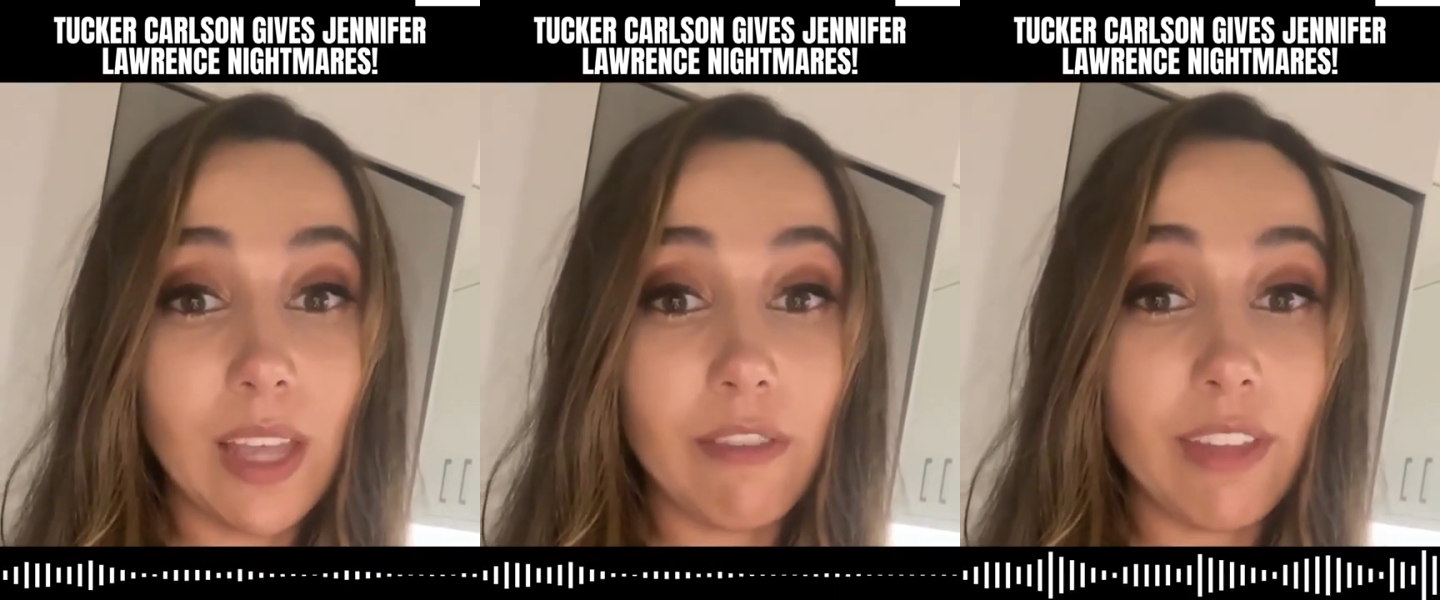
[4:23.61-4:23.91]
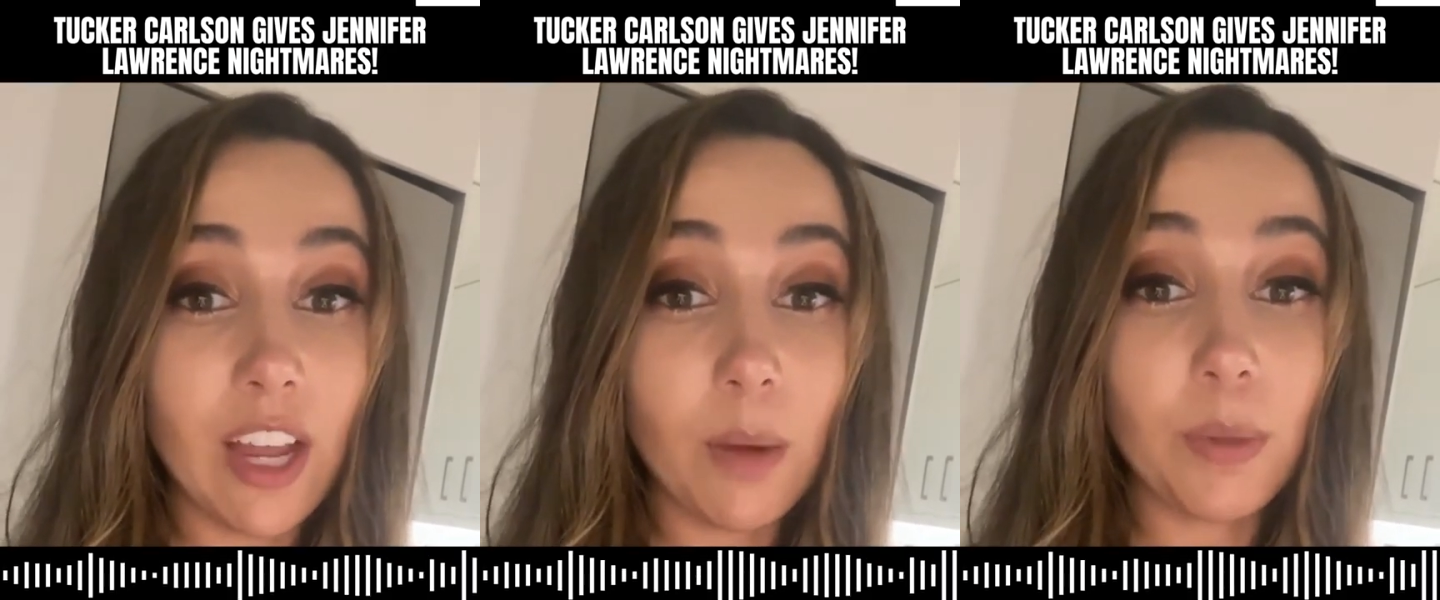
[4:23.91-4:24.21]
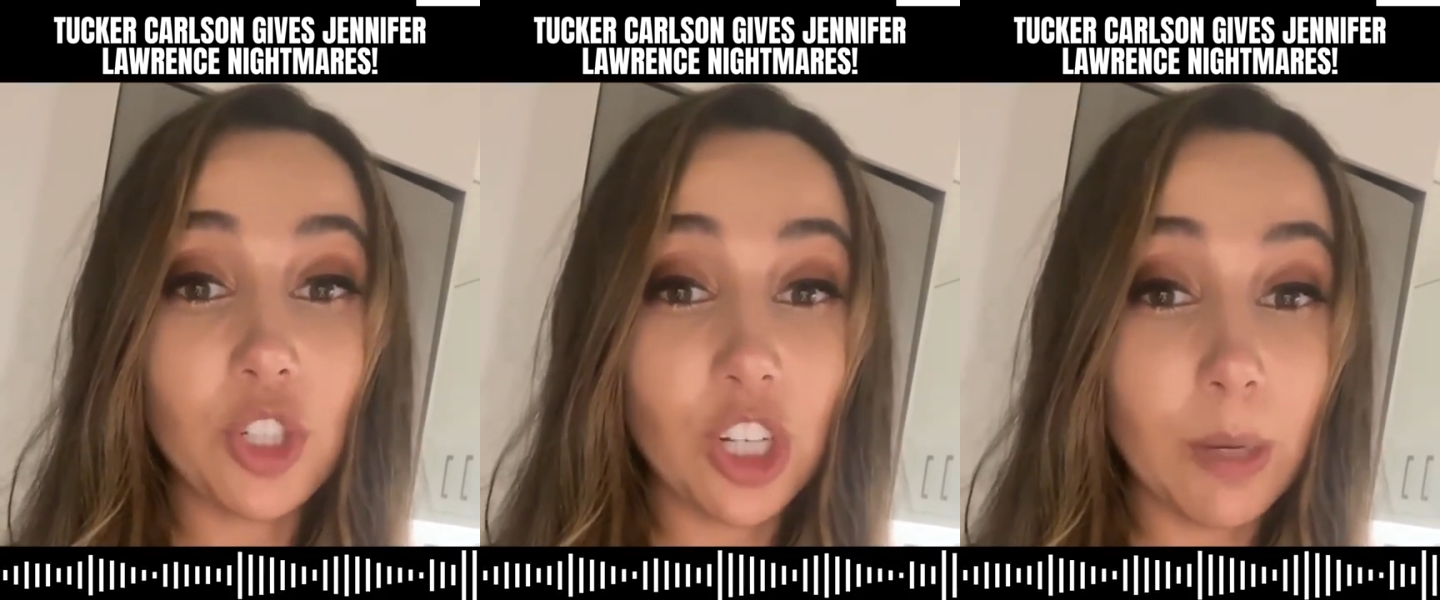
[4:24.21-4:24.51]
If they are
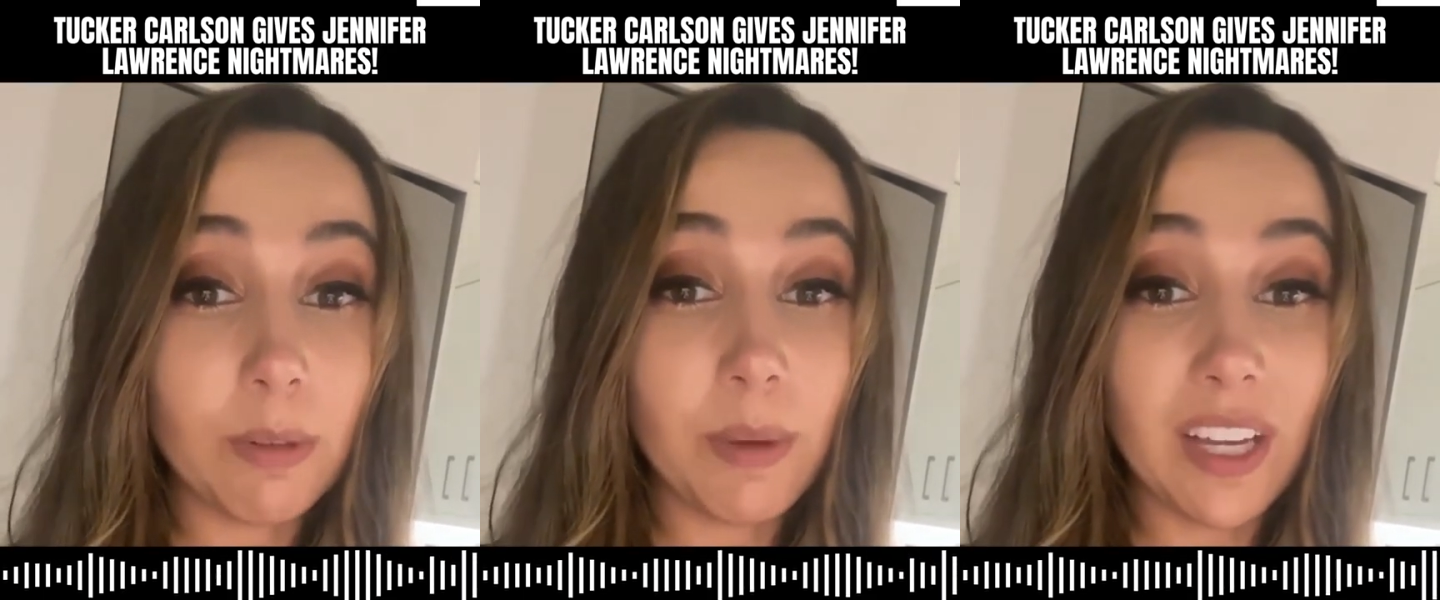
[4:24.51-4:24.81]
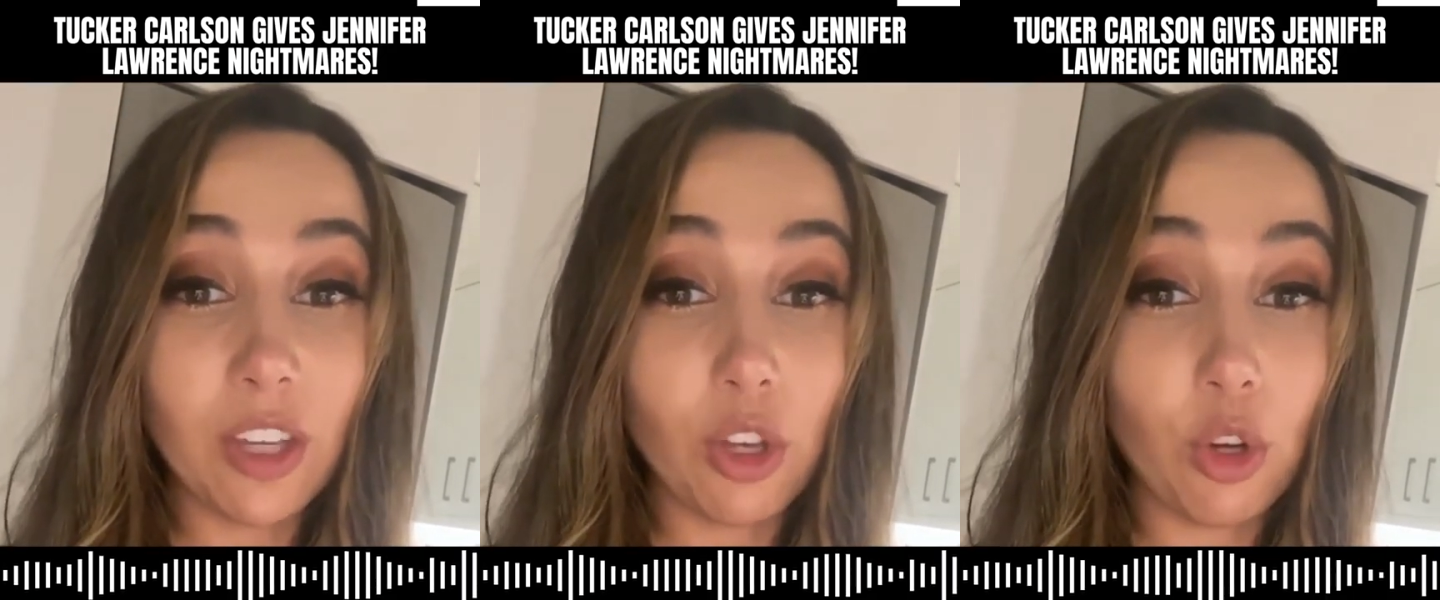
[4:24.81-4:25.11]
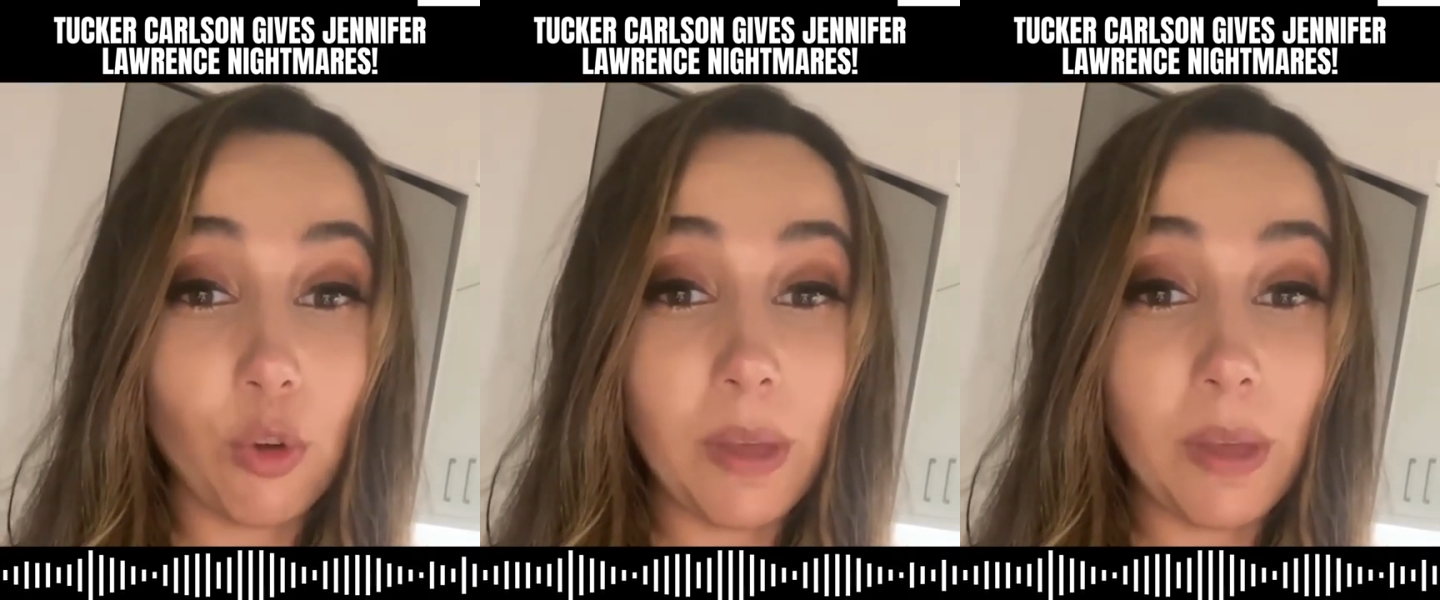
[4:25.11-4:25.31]
perturbed by you,